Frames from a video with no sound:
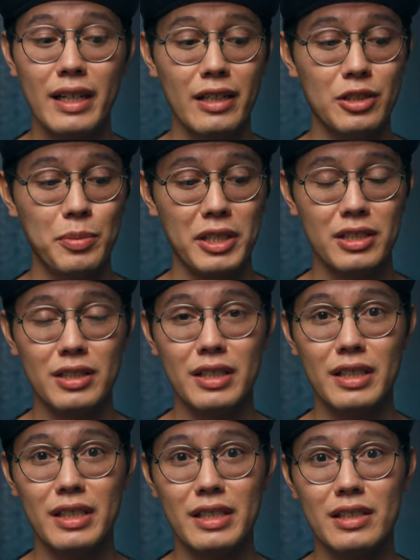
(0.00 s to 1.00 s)
especially
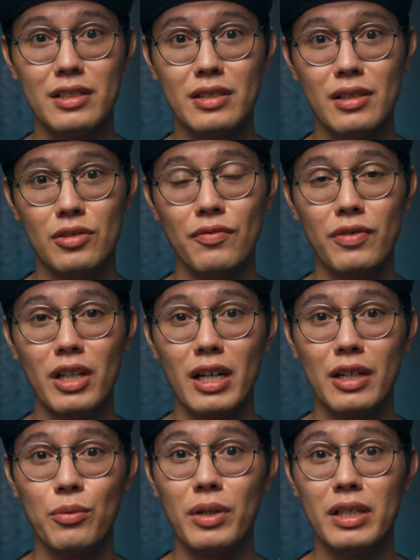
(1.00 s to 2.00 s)
needs to
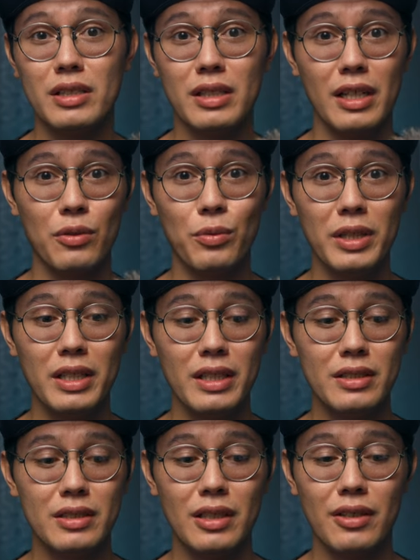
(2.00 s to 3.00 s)
vlog when it's kind of windy
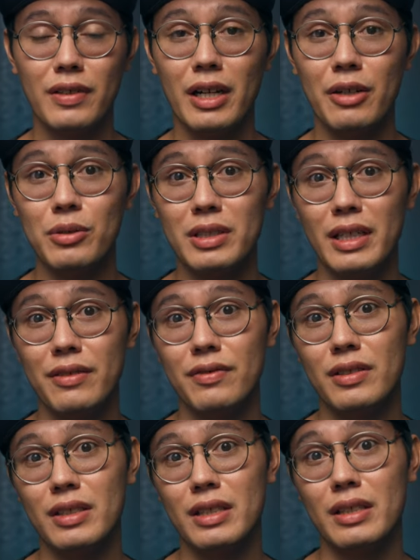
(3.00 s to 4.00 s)
and stuff, I would
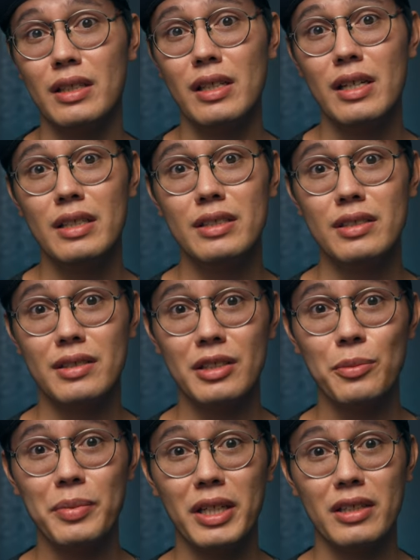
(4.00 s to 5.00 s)
definitely
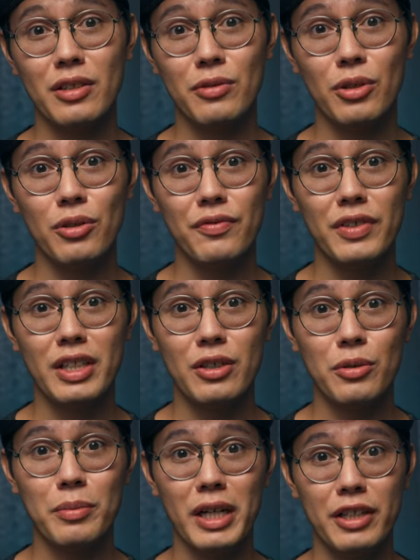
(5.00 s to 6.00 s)
still pick the Rode
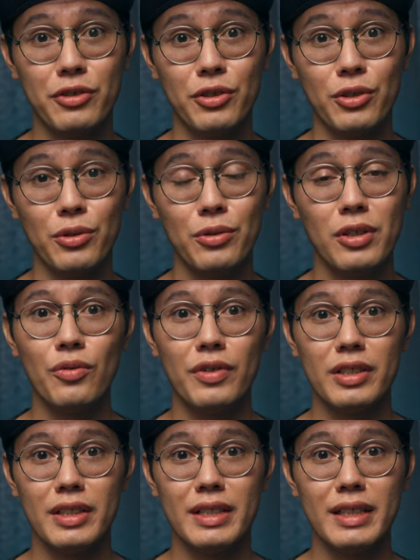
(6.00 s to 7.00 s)
Video Micro
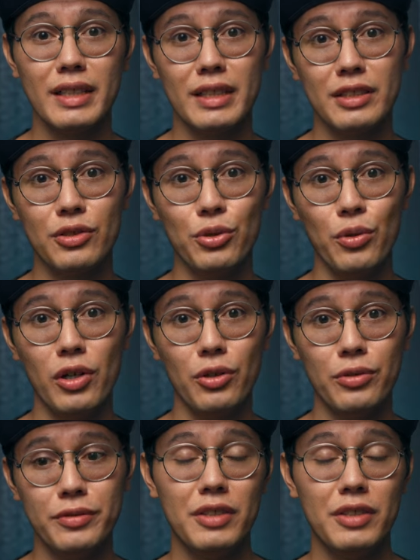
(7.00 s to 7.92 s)
over the Deity Duo.